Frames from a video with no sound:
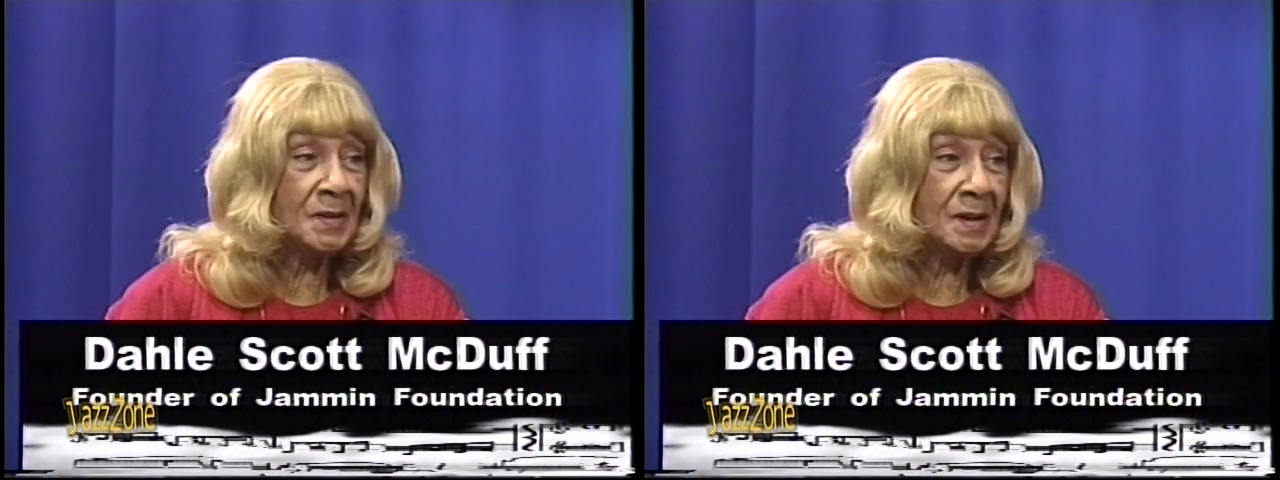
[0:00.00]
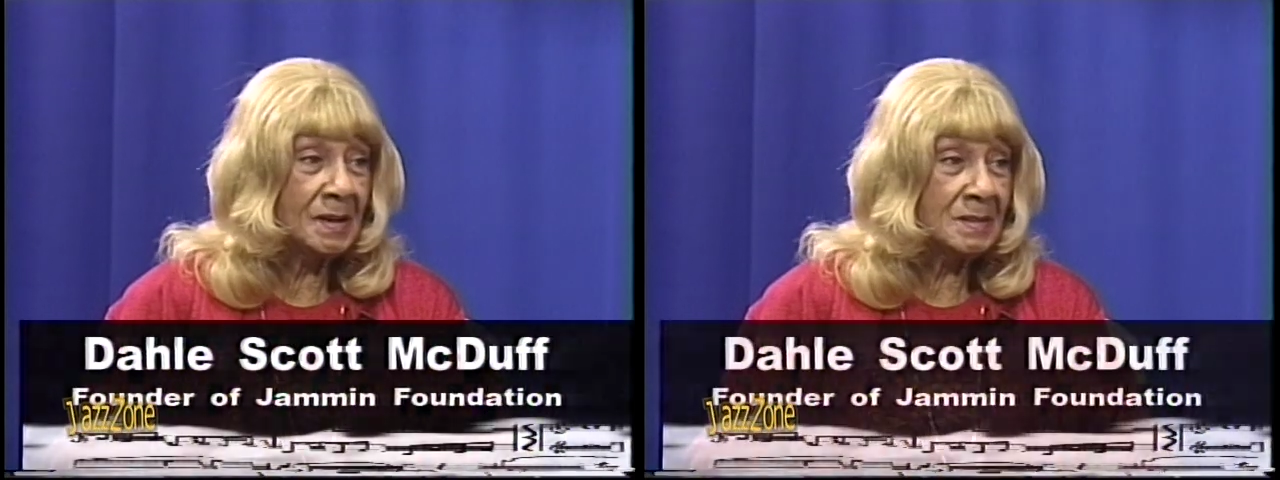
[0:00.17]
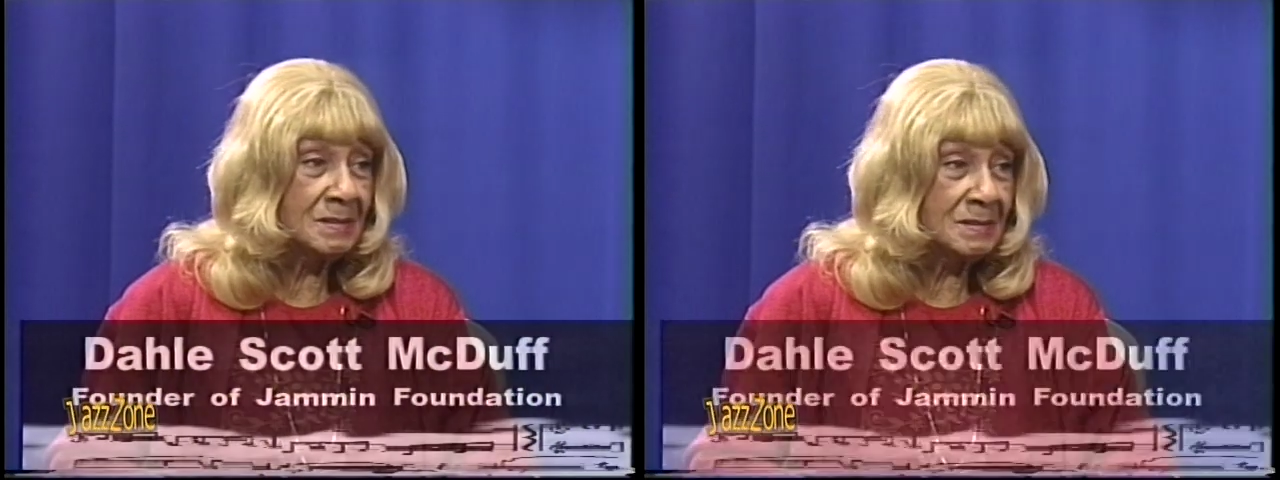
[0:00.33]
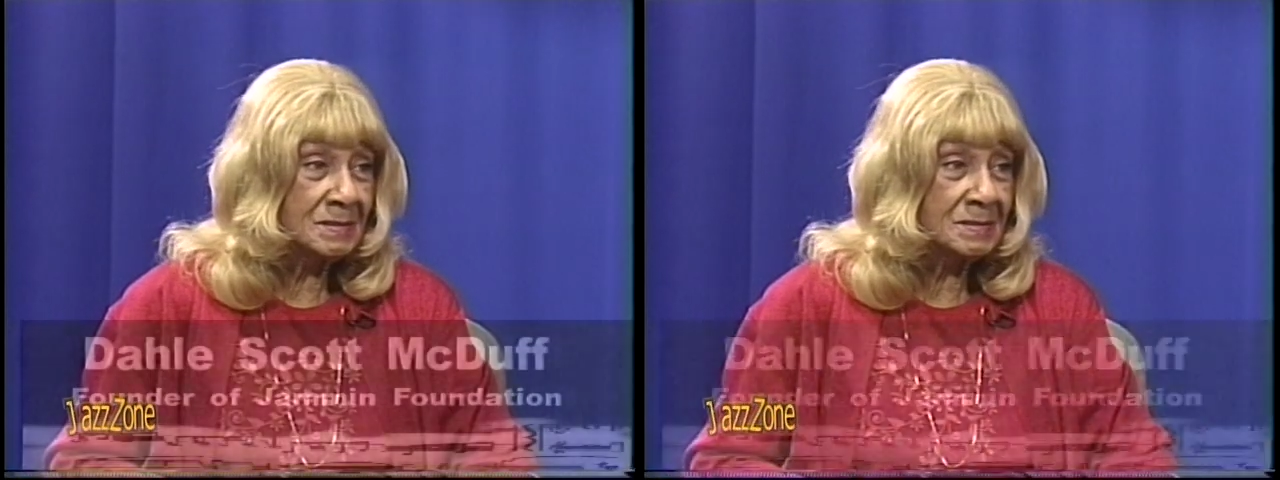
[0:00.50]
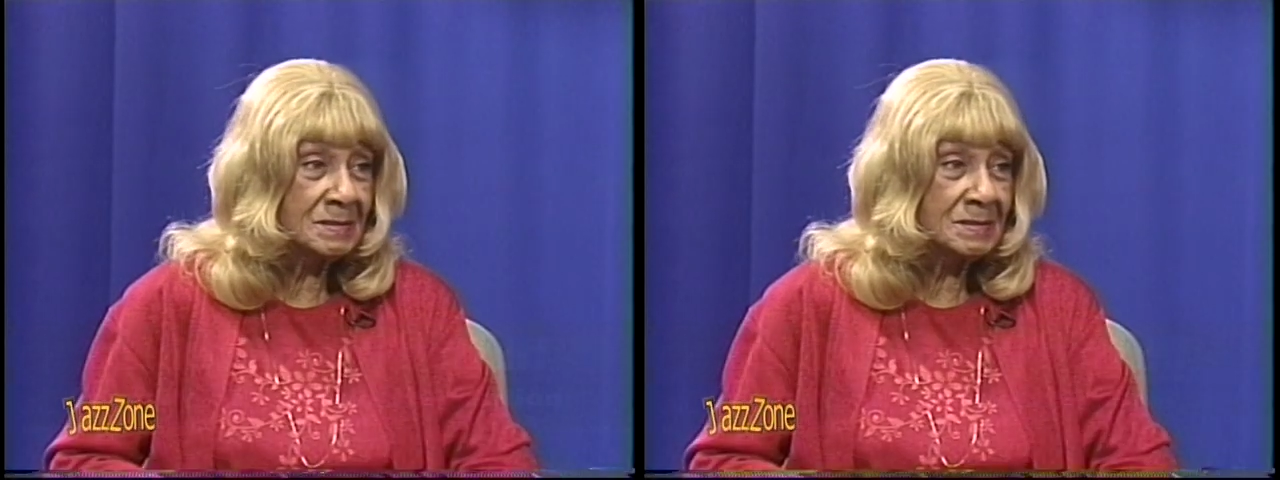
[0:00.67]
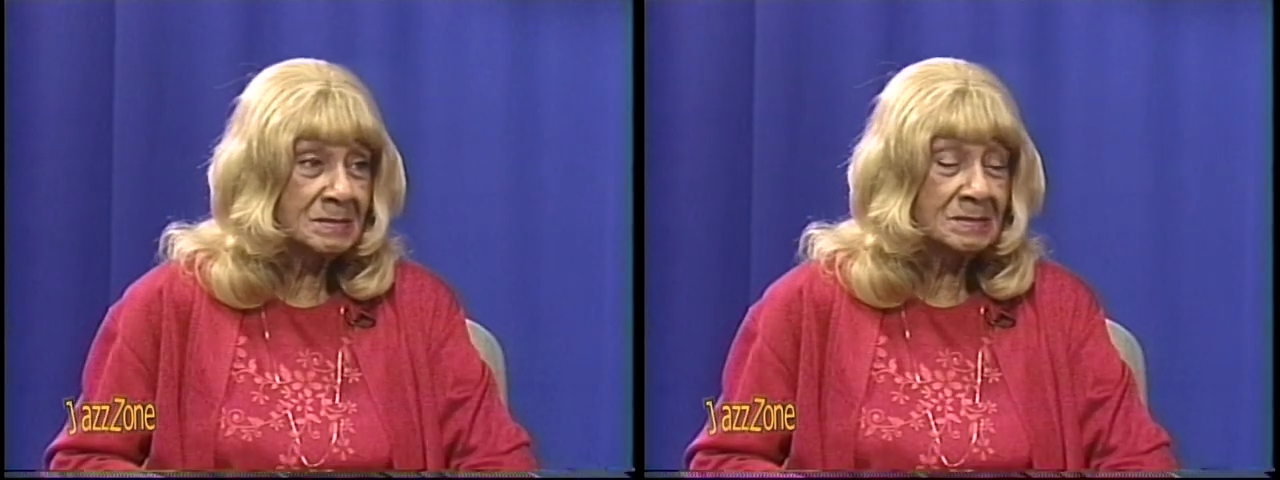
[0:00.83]
father,
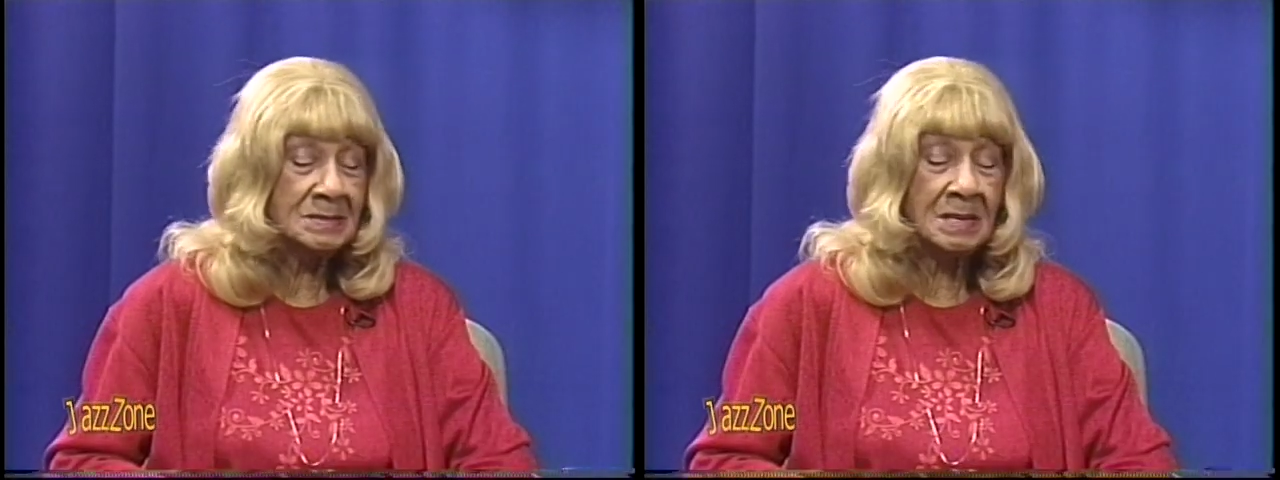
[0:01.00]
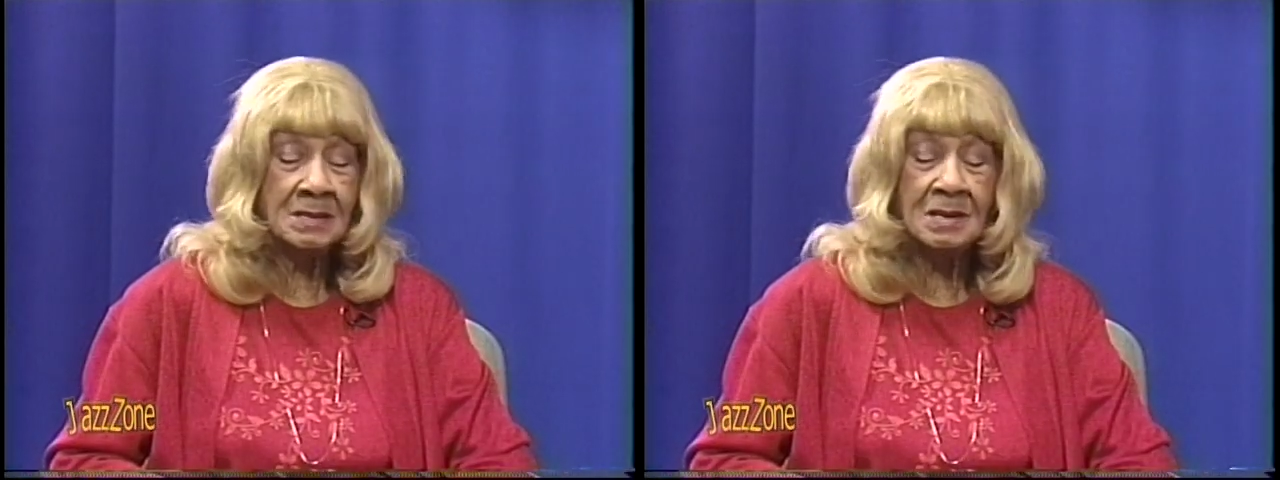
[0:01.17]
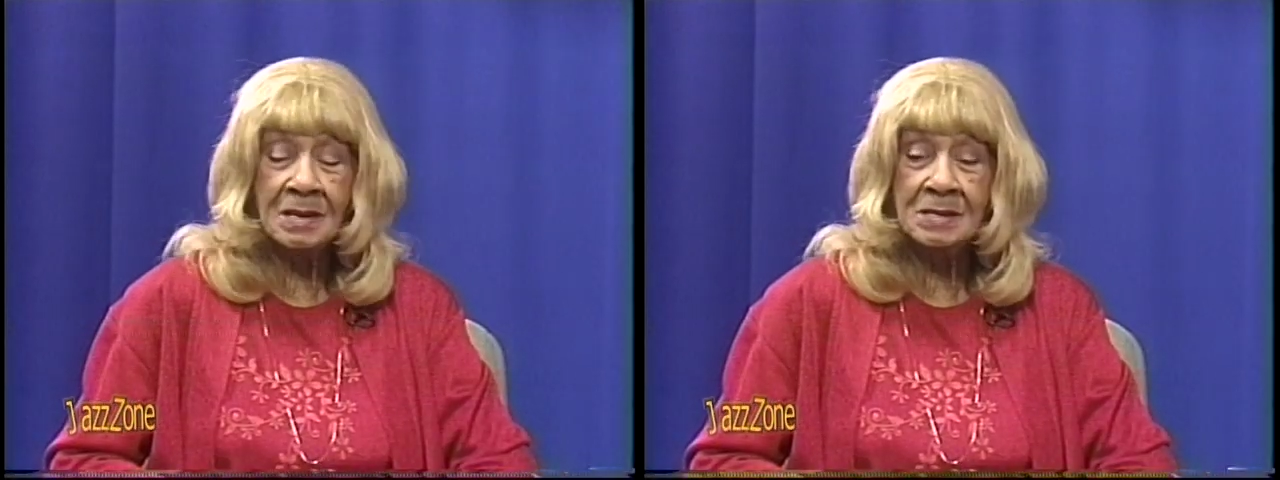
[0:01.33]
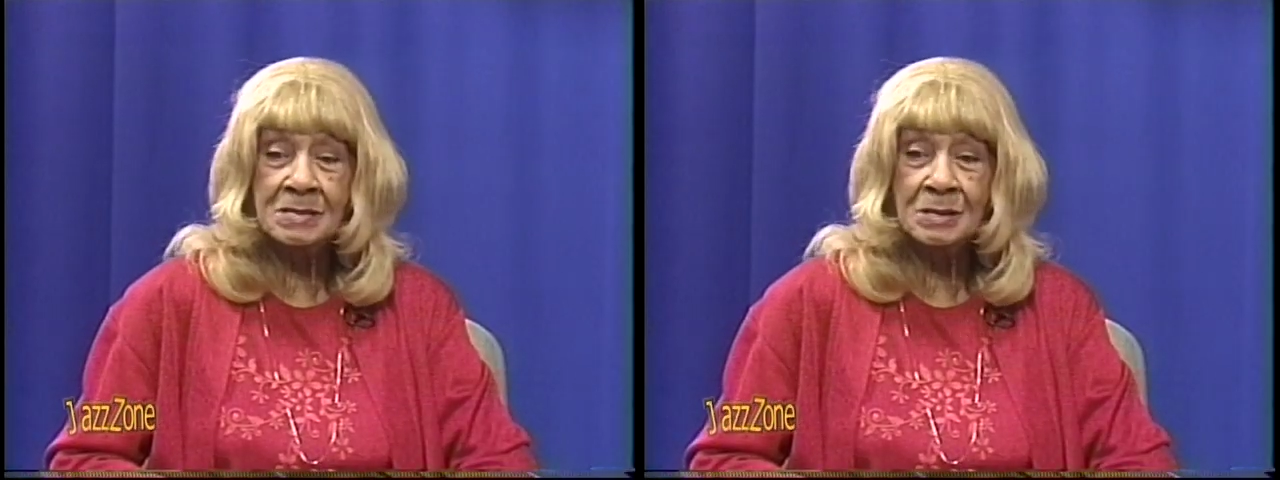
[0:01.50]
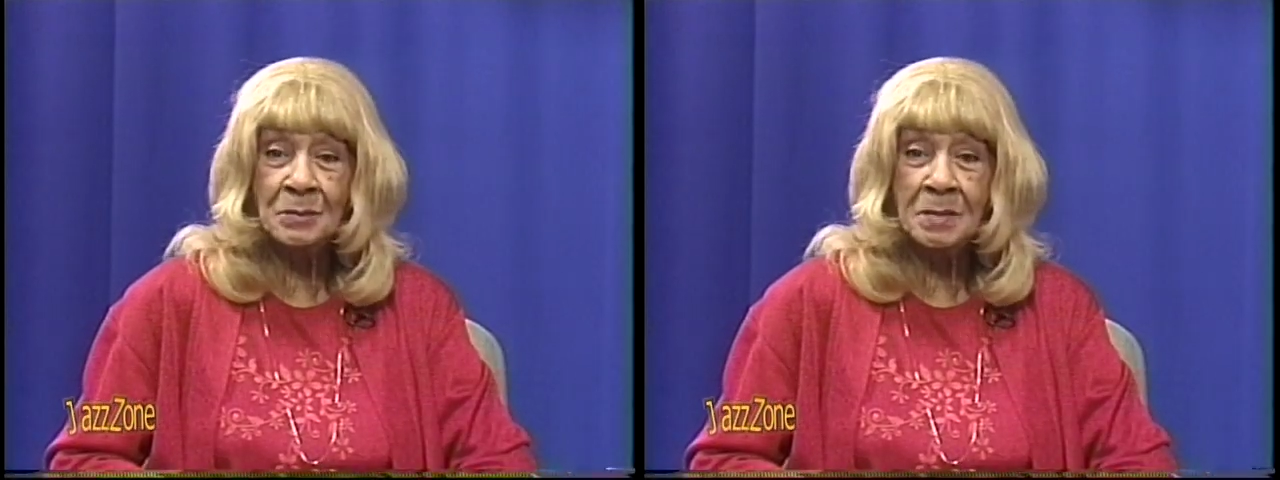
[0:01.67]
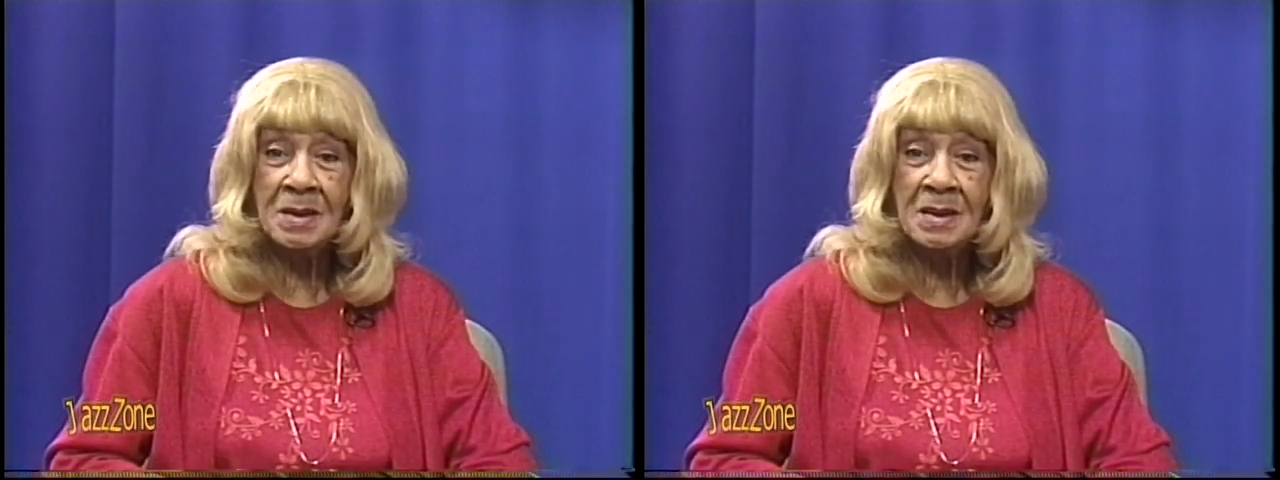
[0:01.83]
I called
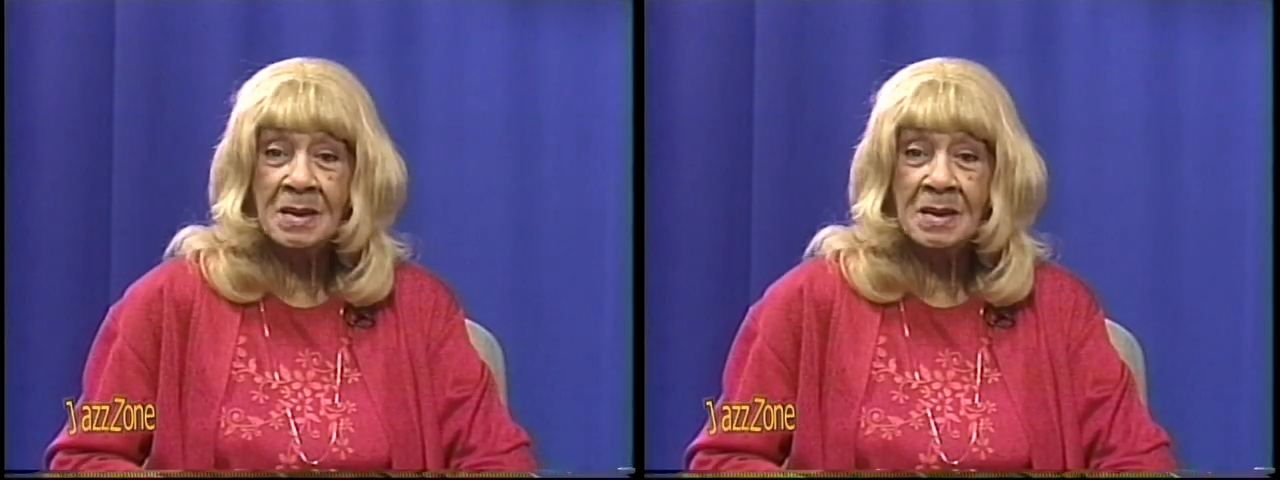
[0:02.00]
Jimmy,